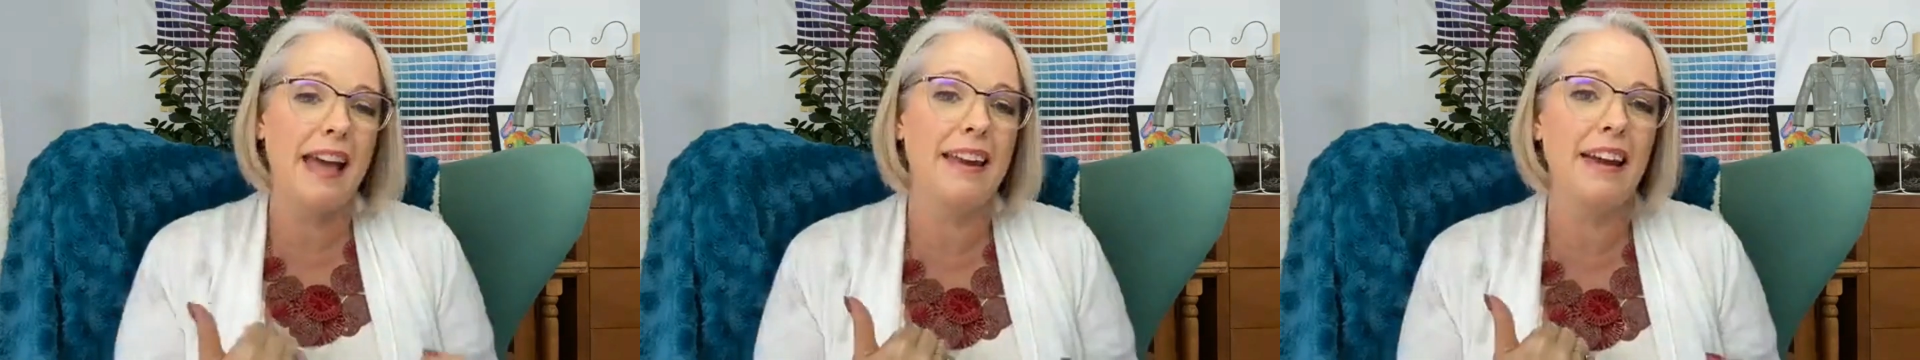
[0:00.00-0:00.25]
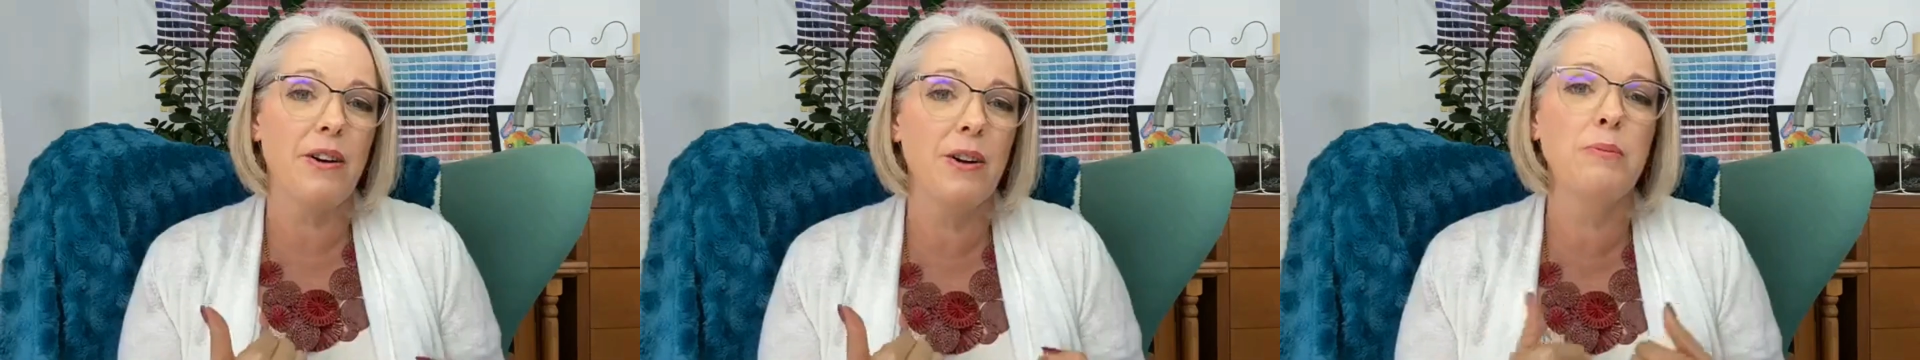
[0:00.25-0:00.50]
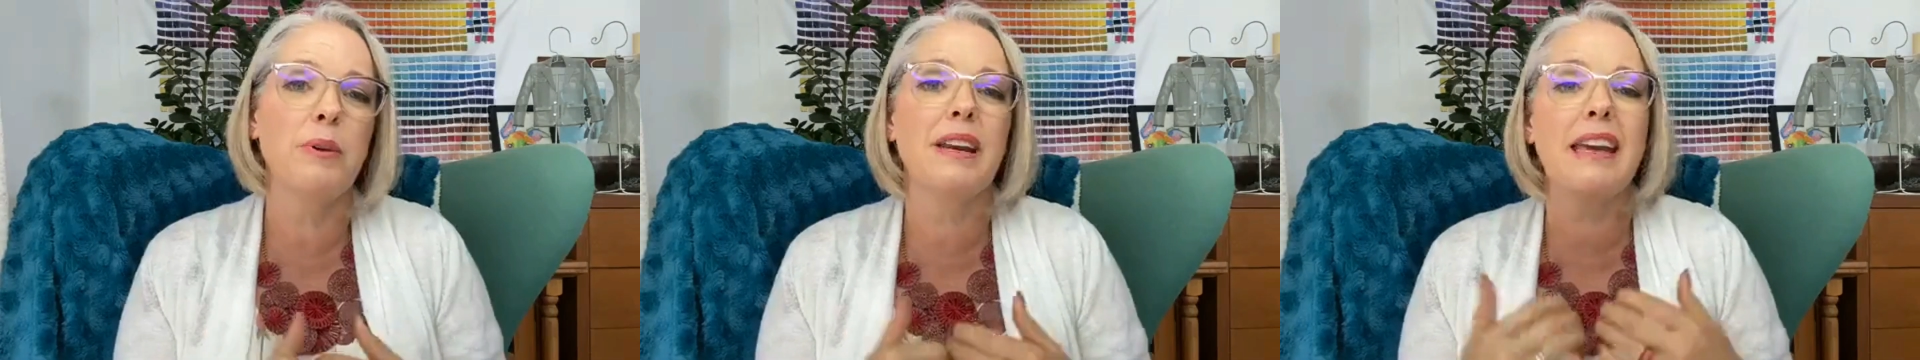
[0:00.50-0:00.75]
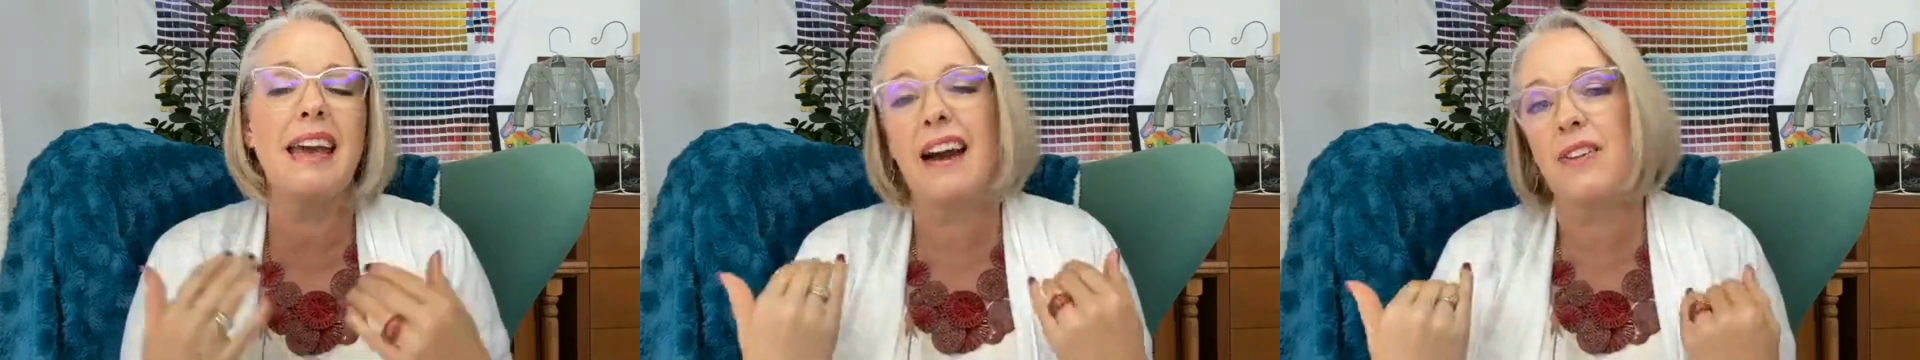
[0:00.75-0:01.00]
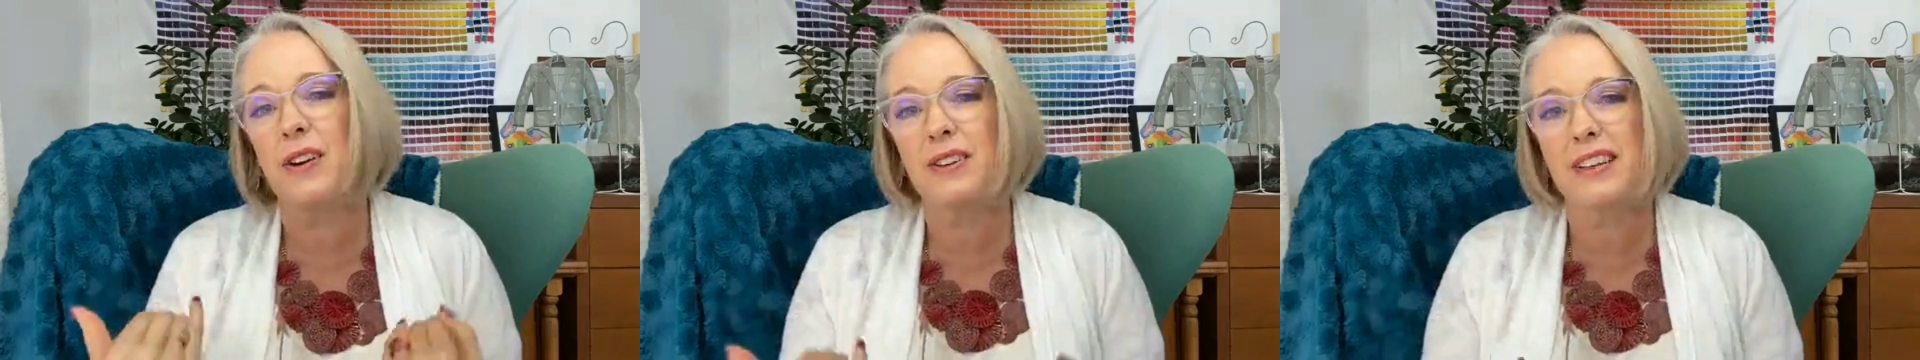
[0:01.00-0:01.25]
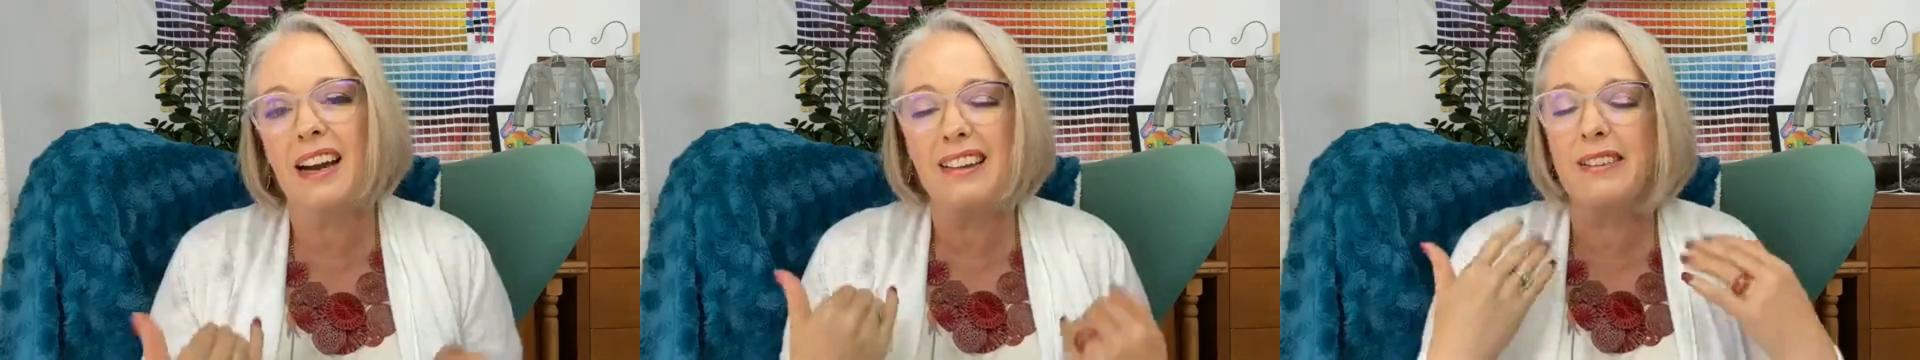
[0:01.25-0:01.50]
and our own body, our
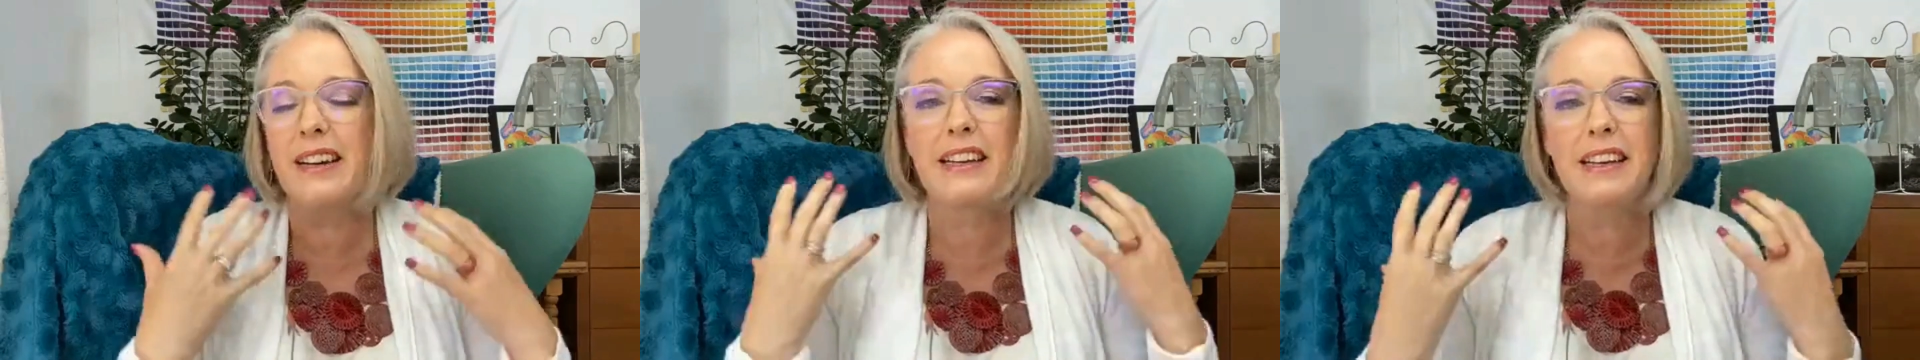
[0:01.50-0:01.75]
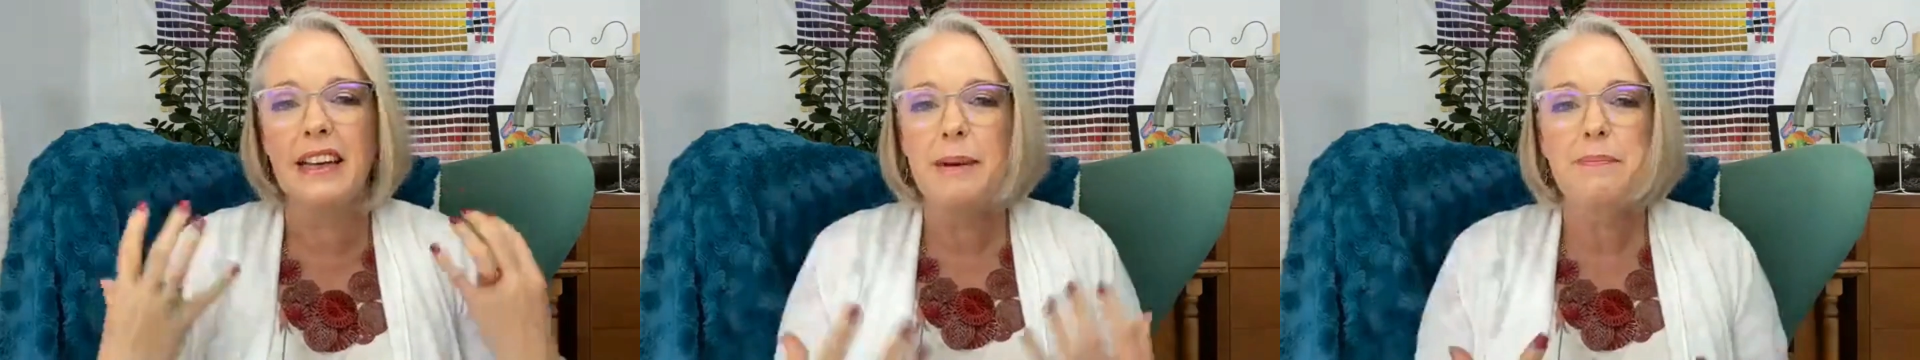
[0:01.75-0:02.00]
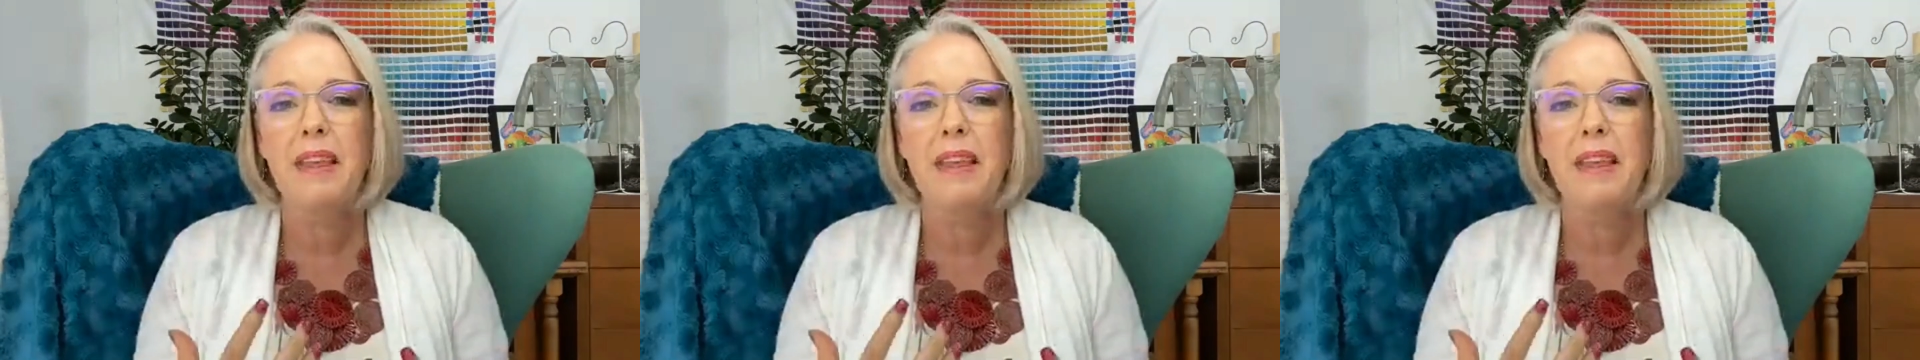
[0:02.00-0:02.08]
own colouring,